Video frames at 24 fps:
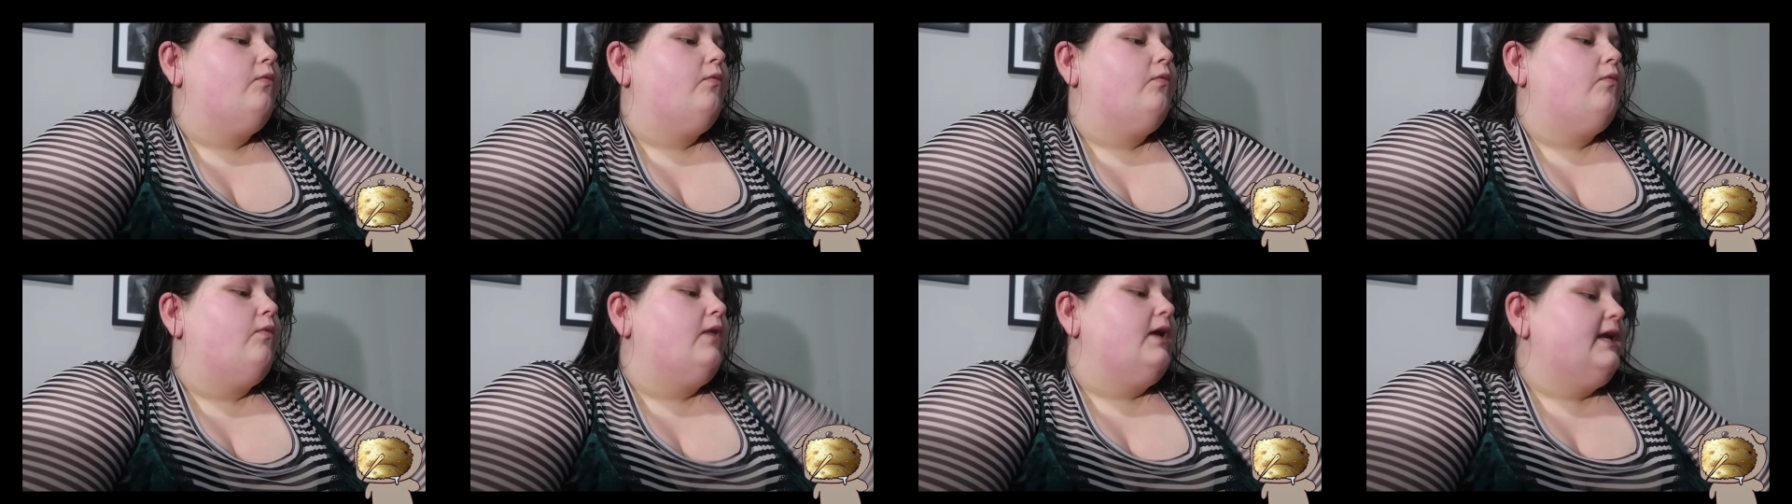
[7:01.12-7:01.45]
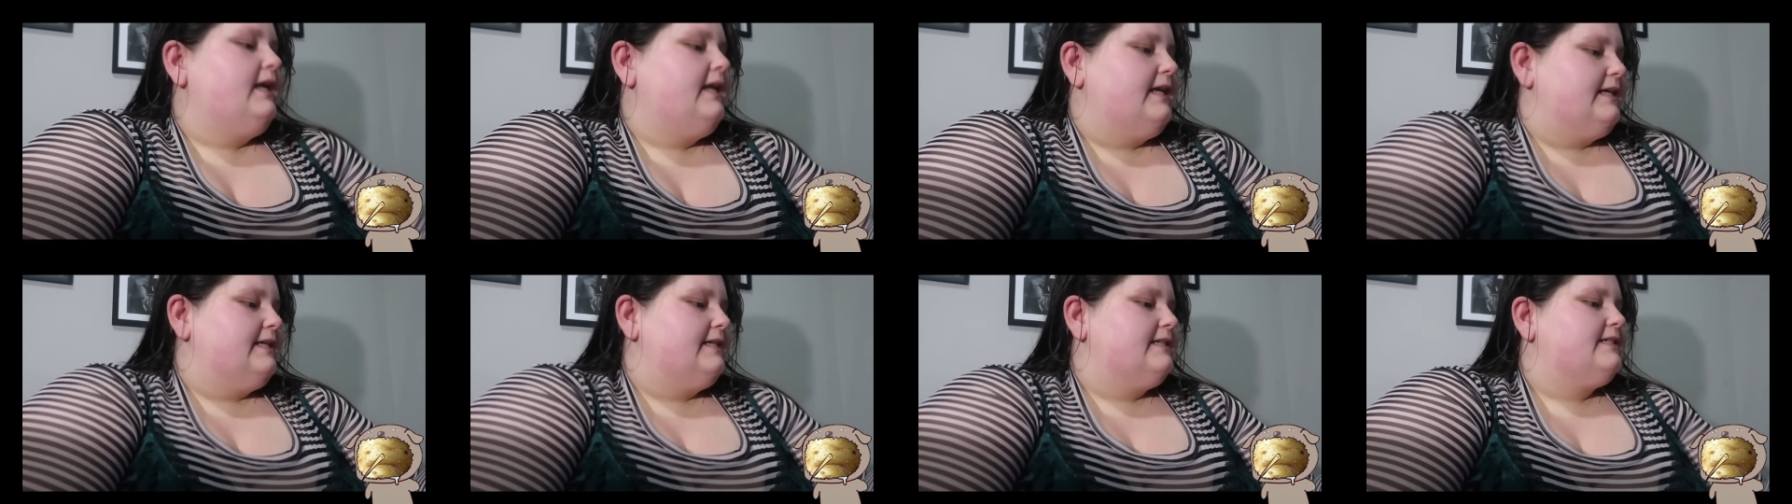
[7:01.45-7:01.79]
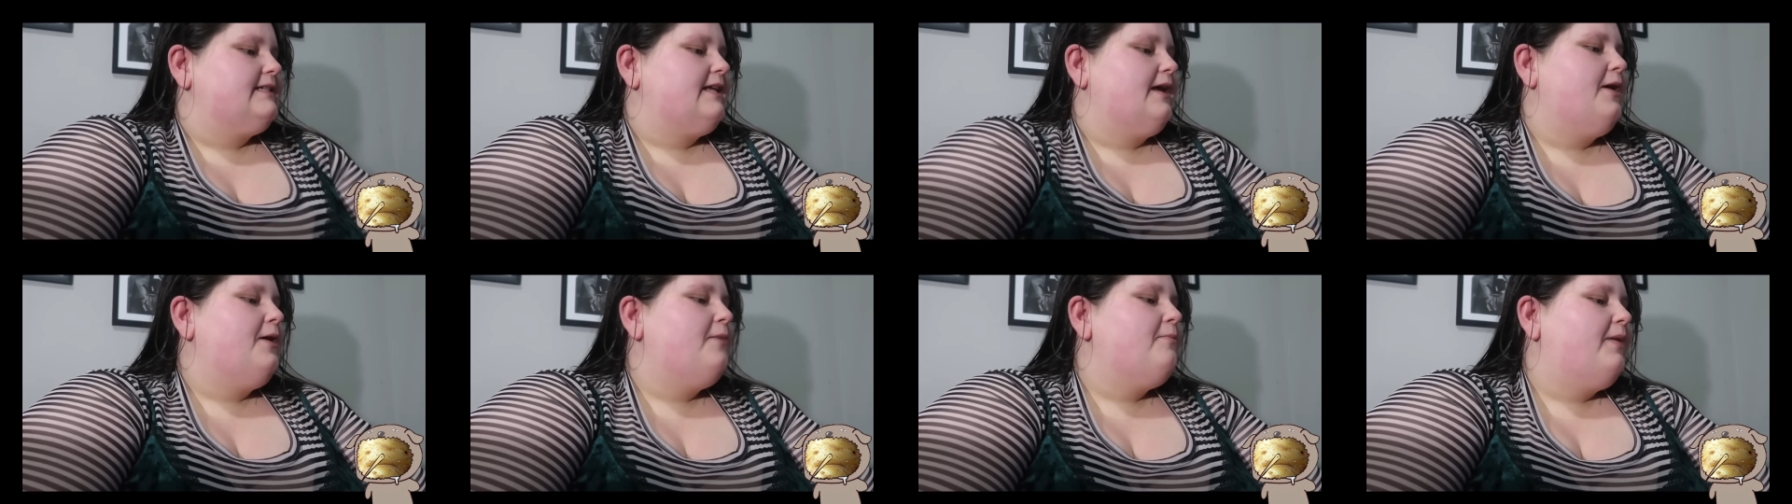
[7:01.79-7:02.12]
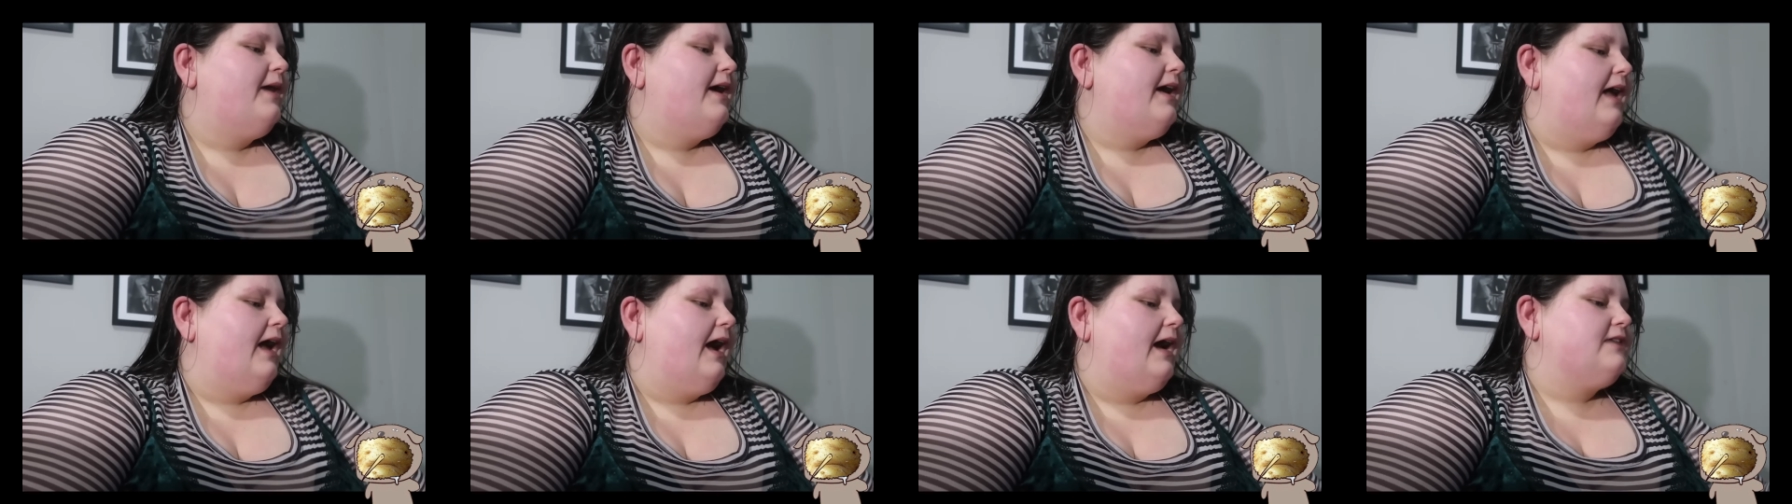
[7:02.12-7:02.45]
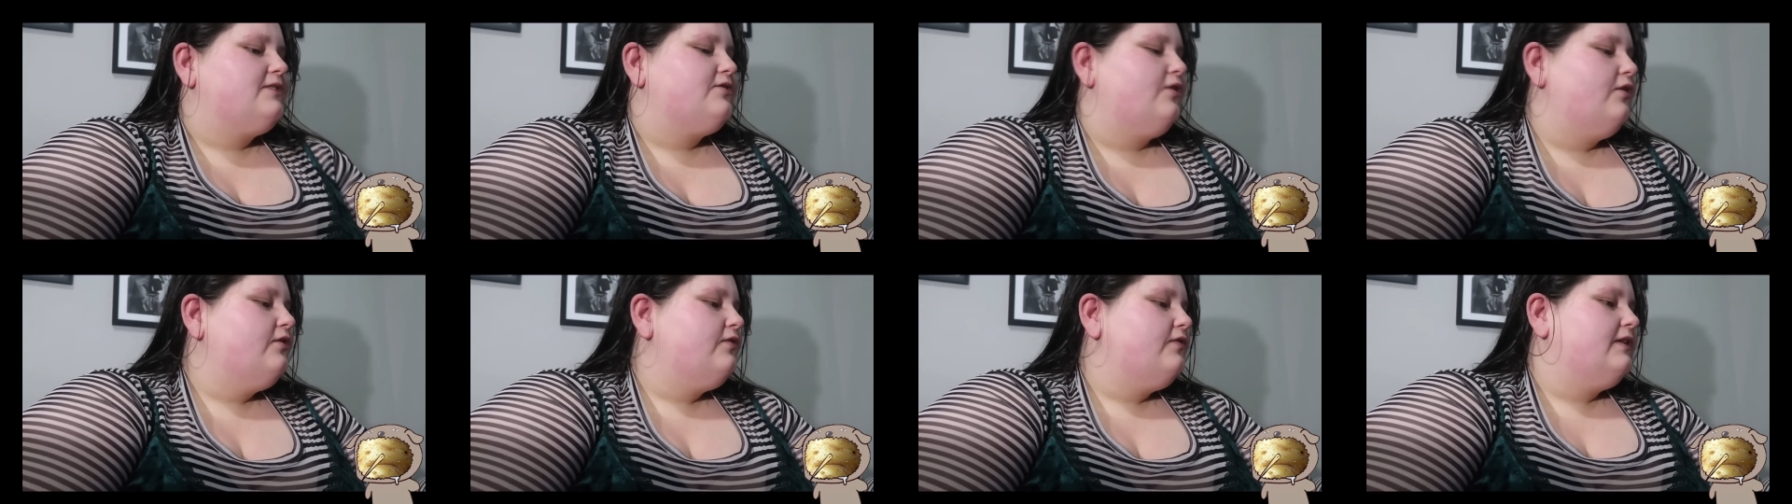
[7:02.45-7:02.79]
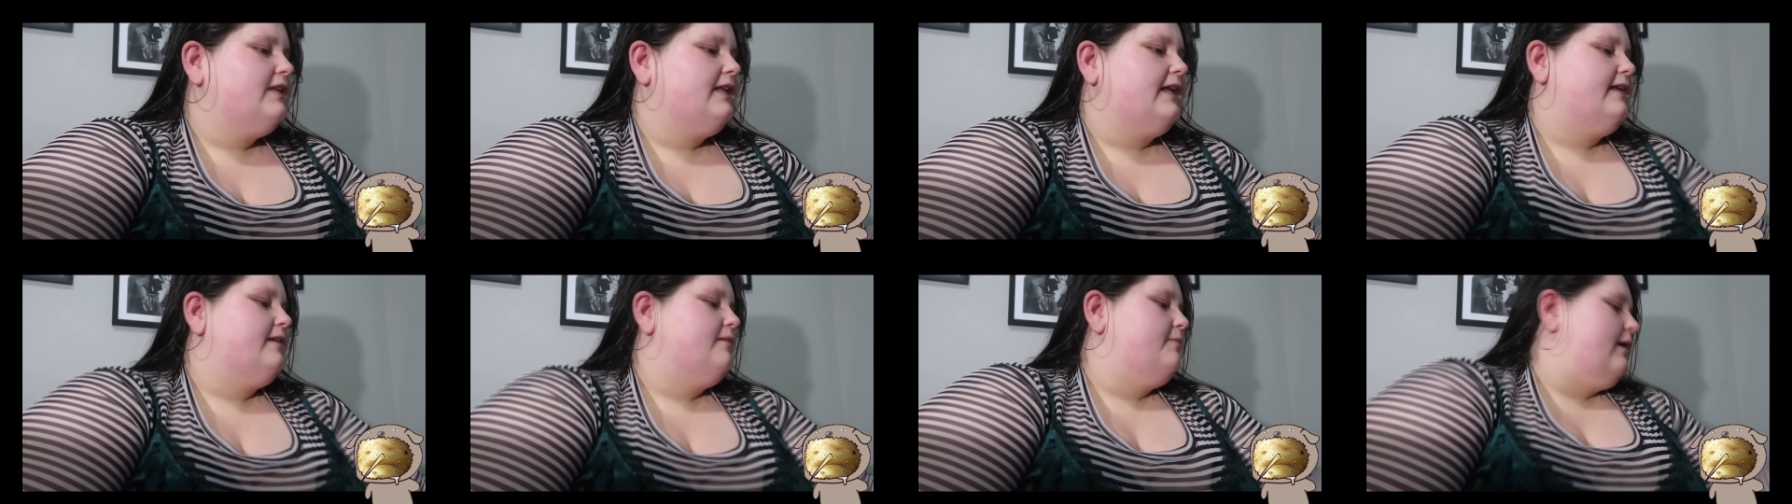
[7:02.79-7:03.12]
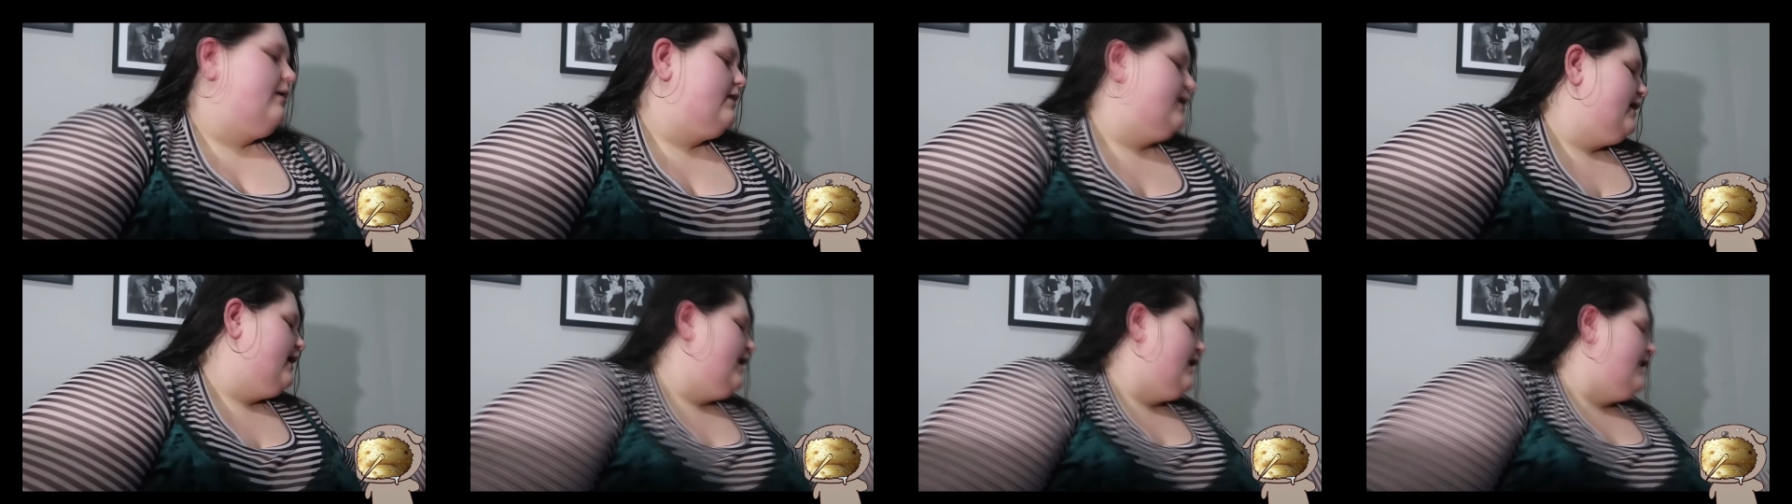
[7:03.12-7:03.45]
What it is, but I told Feline about it.